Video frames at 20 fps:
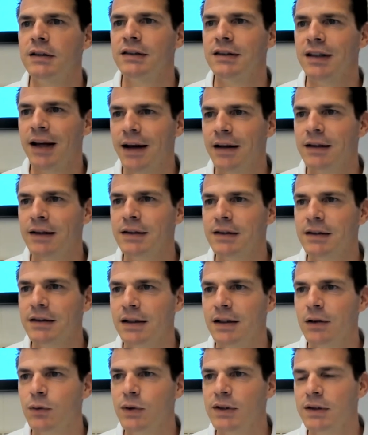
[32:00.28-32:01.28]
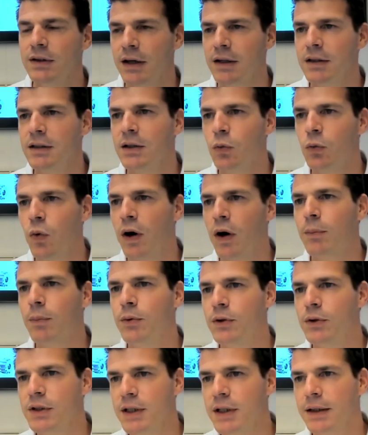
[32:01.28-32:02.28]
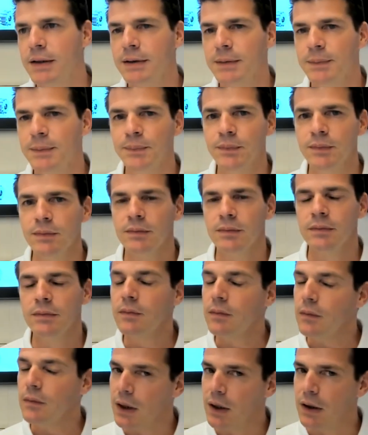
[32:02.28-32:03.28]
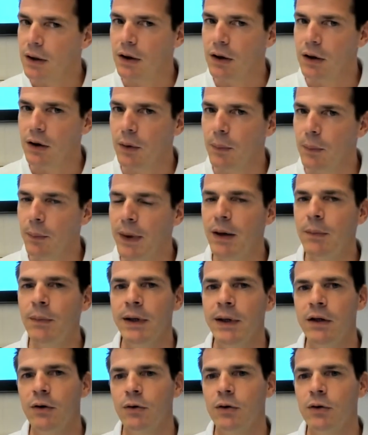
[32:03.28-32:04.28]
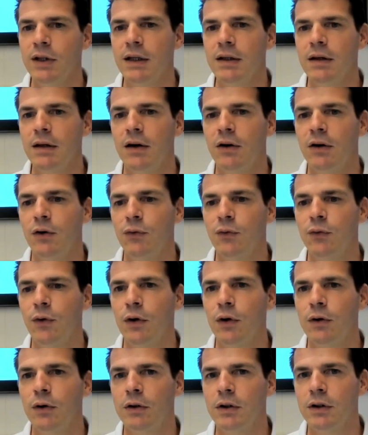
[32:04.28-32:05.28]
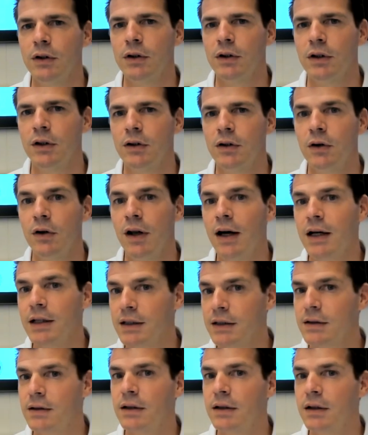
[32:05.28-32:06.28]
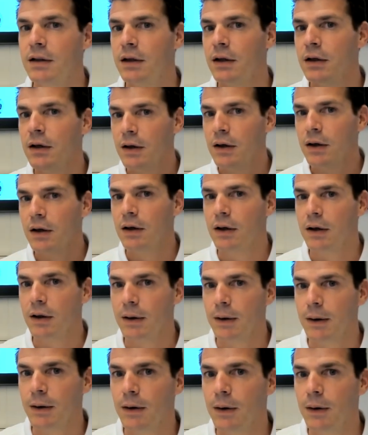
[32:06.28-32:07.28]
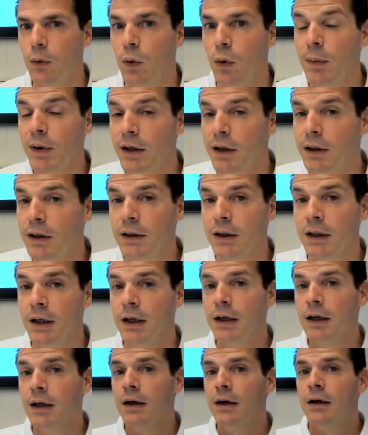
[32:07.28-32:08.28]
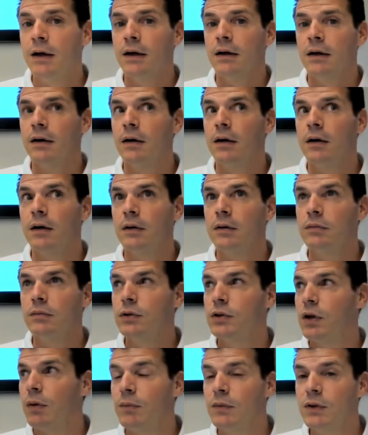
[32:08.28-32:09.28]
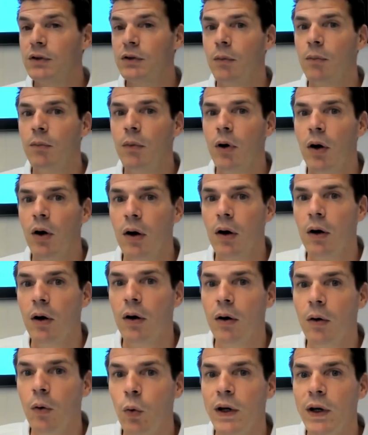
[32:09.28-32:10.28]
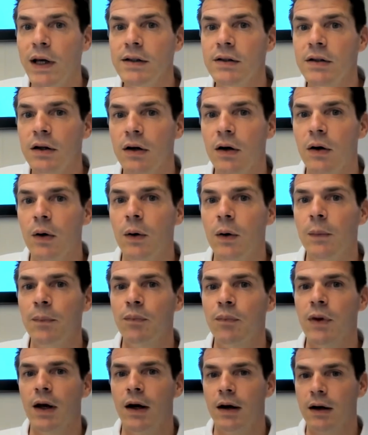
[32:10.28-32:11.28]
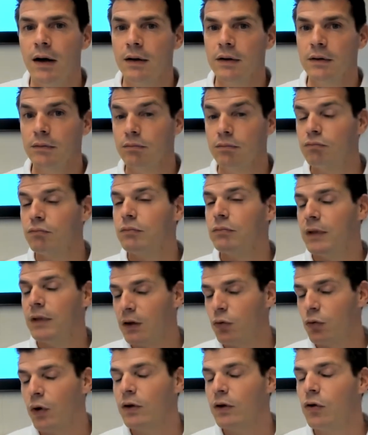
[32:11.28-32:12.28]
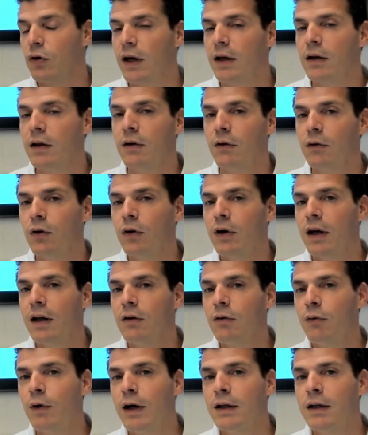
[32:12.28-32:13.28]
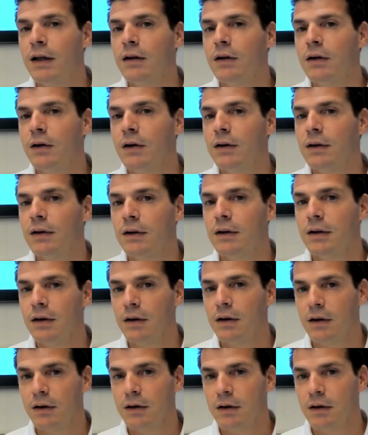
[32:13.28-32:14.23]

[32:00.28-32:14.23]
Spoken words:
in stainless steel with 91%. Maybe you did follow the last webinar some weeks ago. That one you can find it on